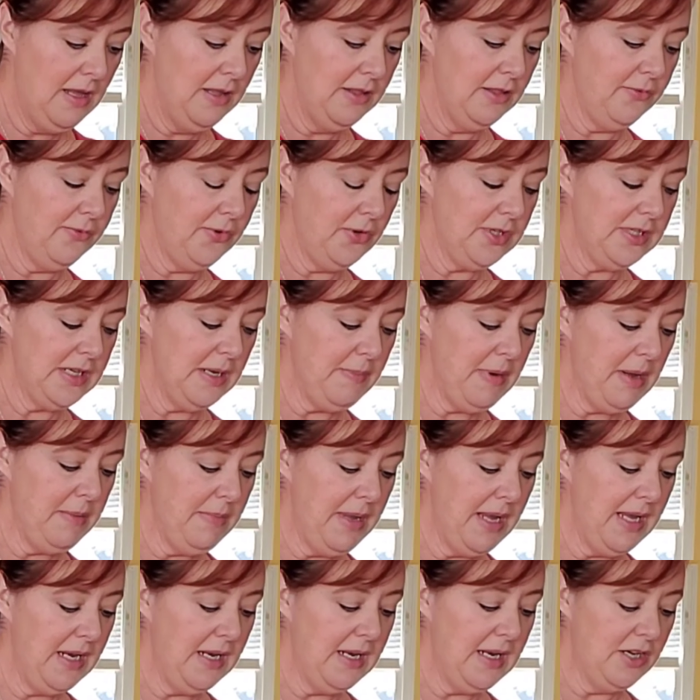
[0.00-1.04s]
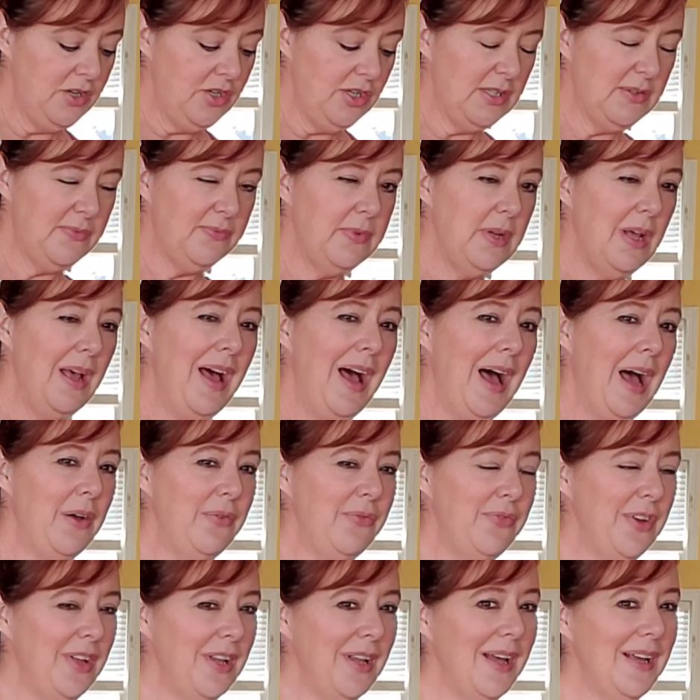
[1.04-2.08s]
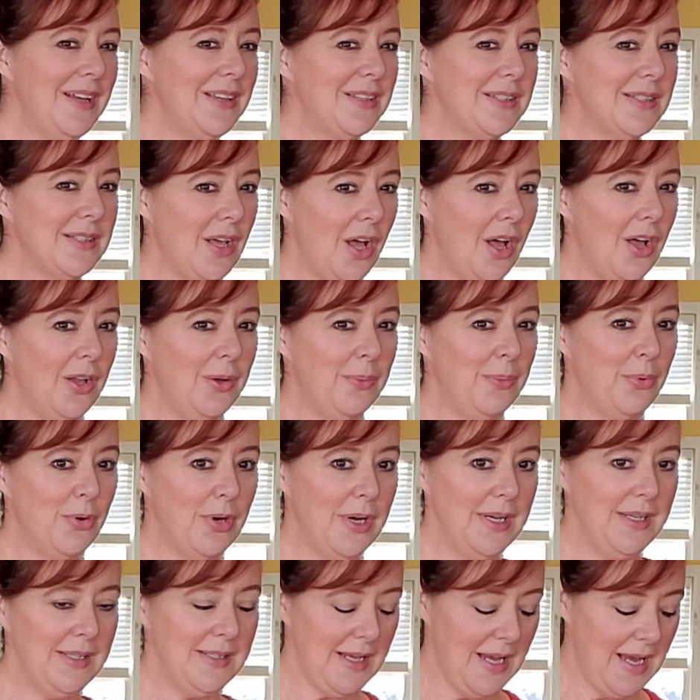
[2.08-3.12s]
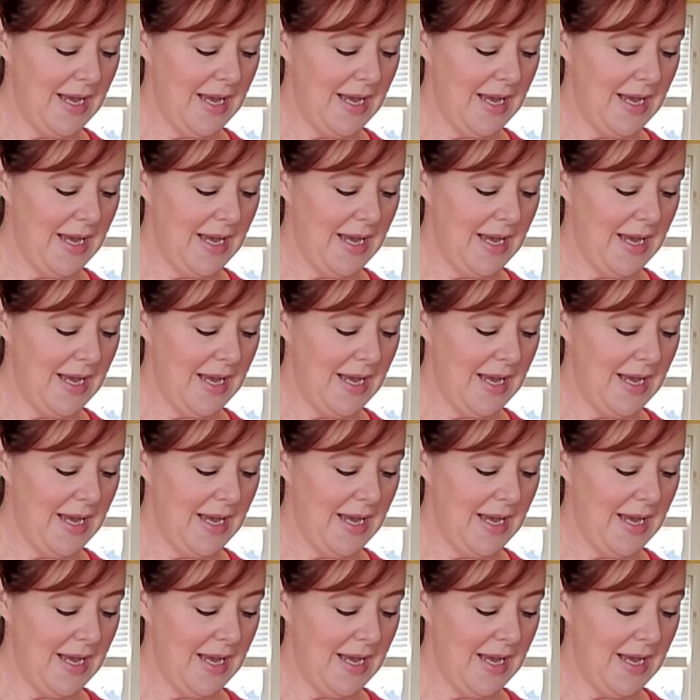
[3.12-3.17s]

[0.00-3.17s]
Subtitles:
The first time I made it, I feel like salt brings